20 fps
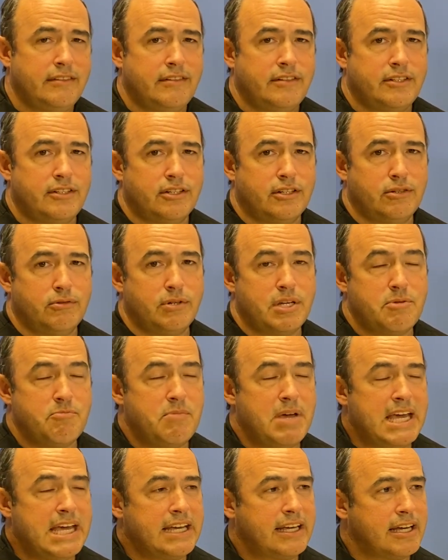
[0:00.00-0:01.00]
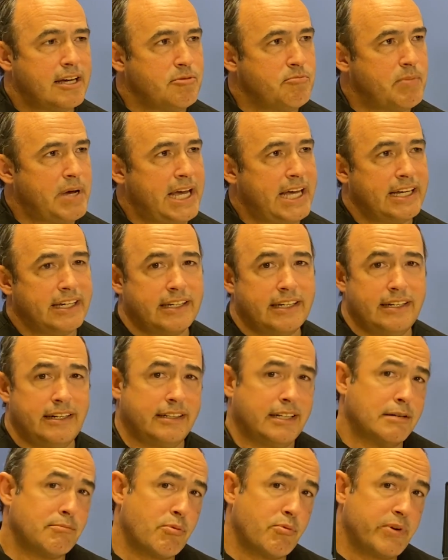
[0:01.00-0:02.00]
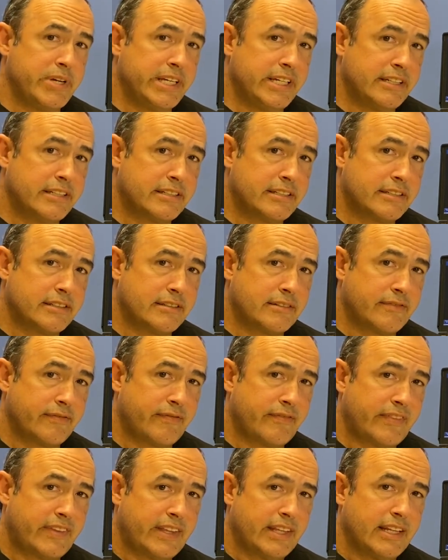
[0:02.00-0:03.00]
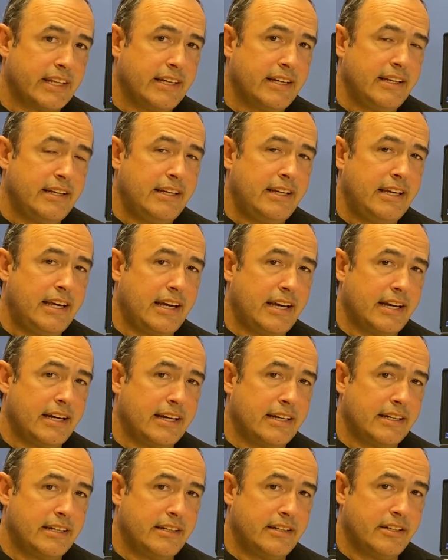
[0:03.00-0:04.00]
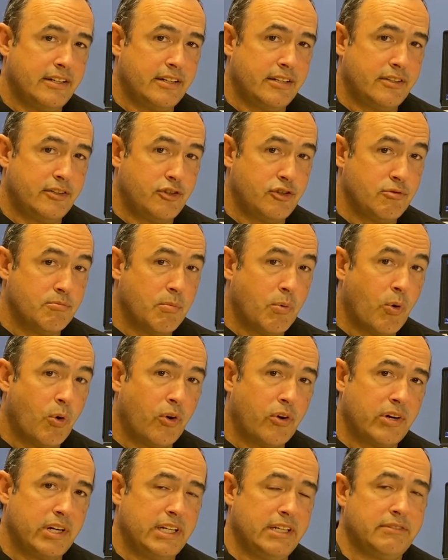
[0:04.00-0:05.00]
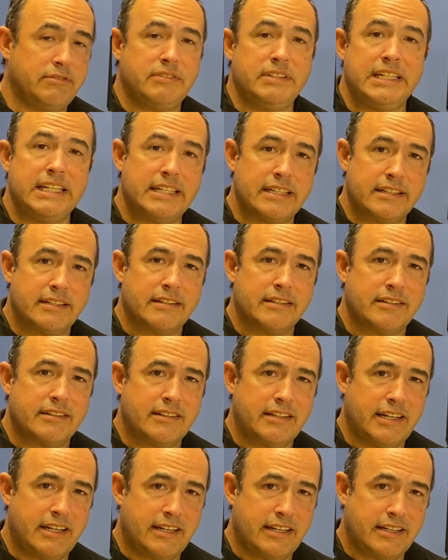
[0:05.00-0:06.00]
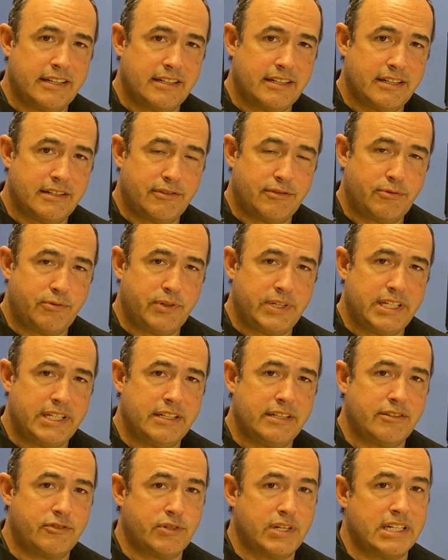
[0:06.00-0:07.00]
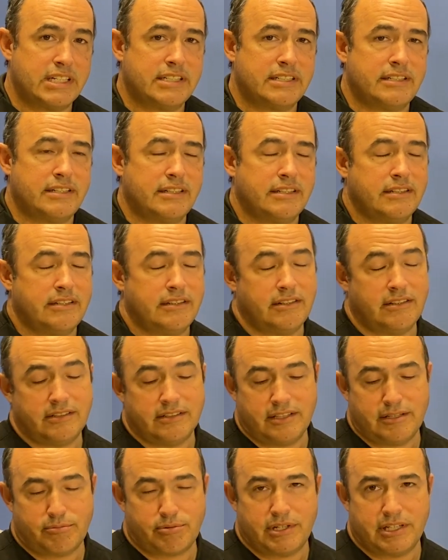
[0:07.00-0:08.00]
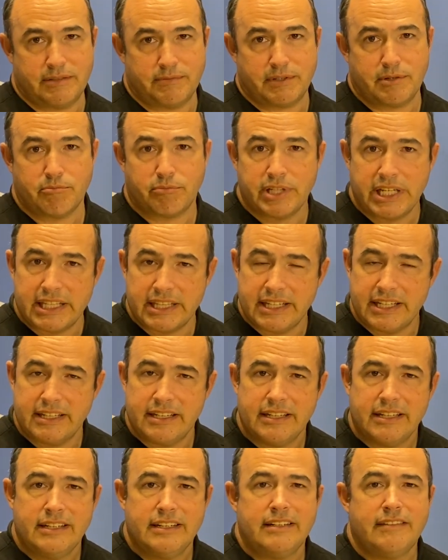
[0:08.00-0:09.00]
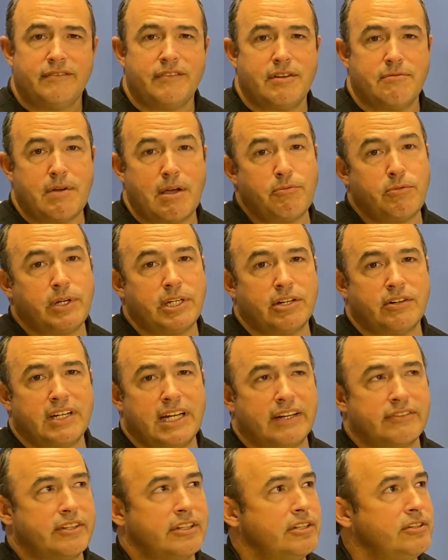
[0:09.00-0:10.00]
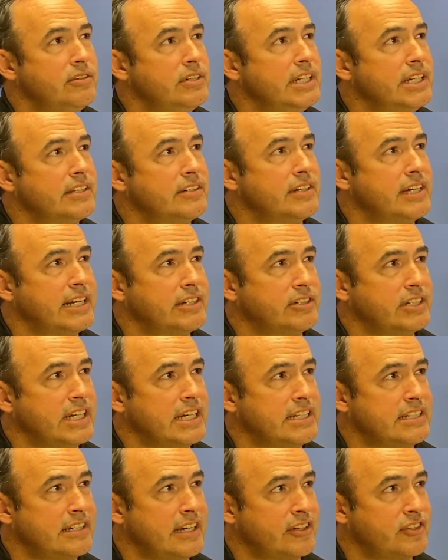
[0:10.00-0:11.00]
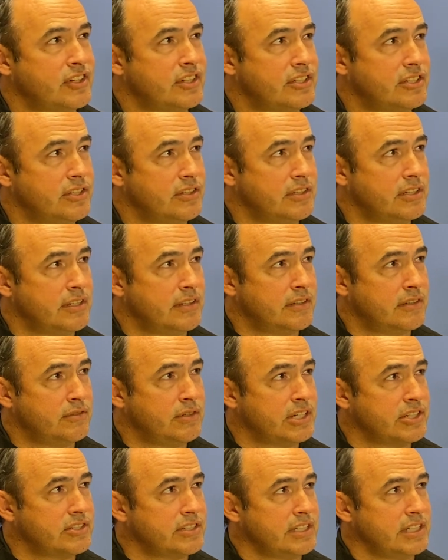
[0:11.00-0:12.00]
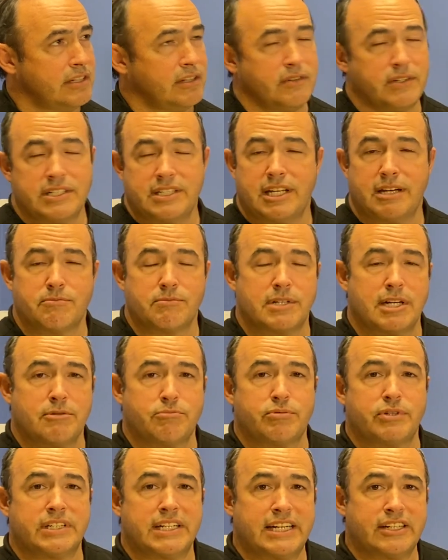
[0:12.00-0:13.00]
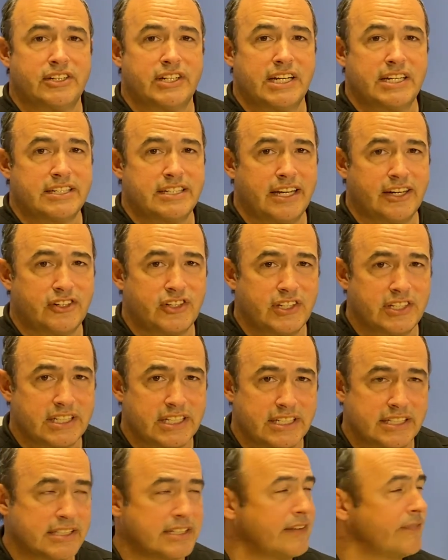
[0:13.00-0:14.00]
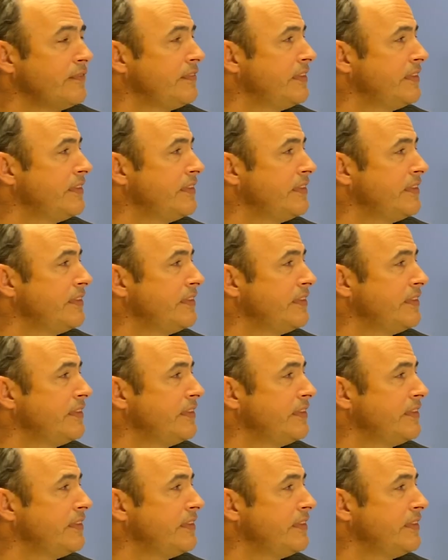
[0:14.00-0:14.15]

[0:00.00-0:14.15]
So we may come back in a couple weeks and do more if needed. And if we address the problem completely, then maybe we don't have to do another hydrodissection. So the question that always comes up with hydrodissections is